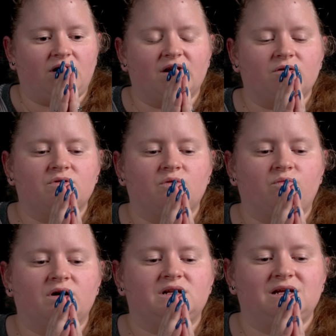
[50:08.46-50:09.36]
I don't know
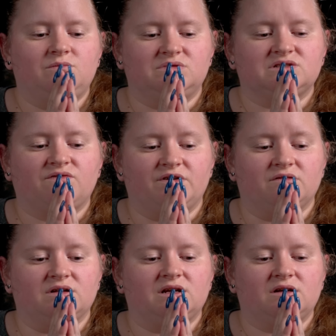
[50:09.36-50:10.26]
what he was
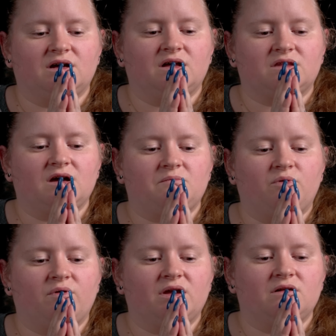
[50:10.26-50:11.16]
feeling at that
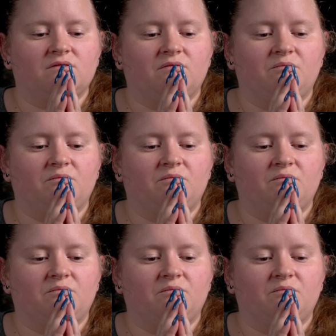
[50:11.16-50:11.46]
point,